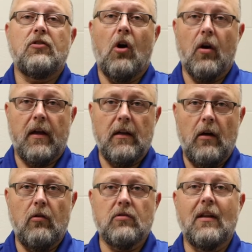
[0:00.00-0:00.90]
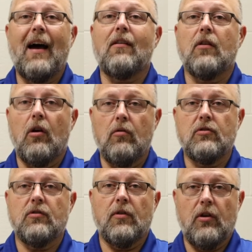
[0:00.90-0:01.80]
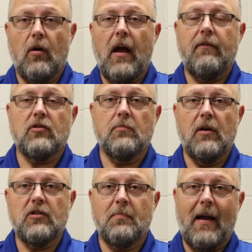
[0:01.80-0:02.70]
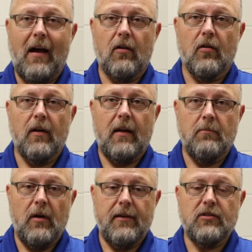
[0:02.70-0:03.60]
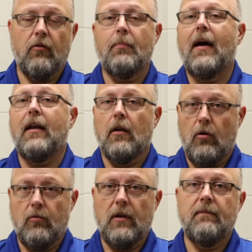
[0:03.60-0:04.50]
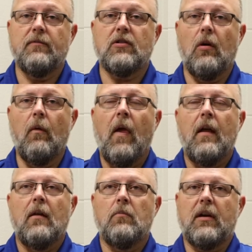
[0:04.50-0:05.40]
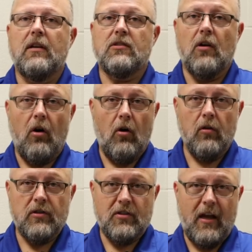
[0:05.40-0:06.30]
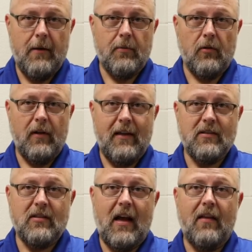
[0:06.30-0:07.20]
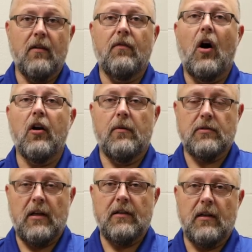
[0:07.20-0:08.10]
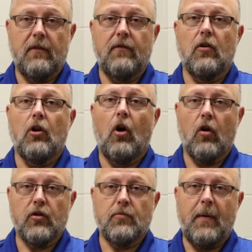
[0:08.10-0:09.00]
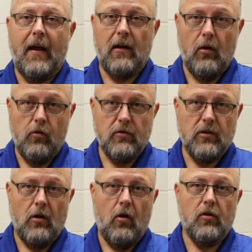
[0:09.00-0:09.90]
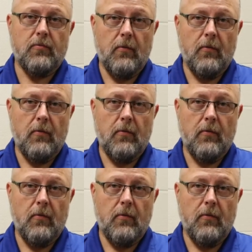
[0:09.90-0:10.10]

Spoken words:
target loads, lighter loads, so we don't have as much powder and much of a payload. So because the hull is tapered on the inside, the volume's not there for large payloads and large